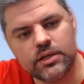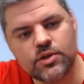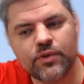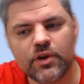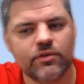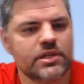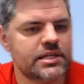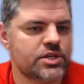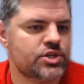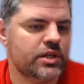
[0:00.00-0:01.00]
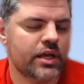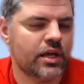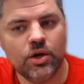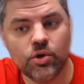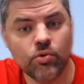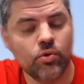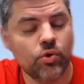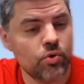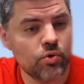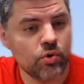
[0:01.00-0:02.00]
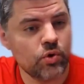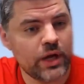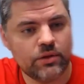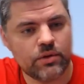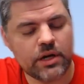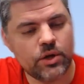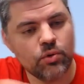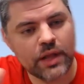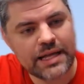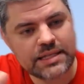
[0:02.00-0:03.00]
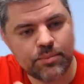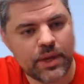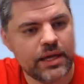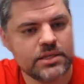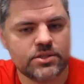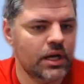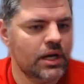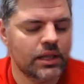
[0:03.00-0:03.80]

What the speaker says: So think of it essentially like Google and running Google Ads campaigns.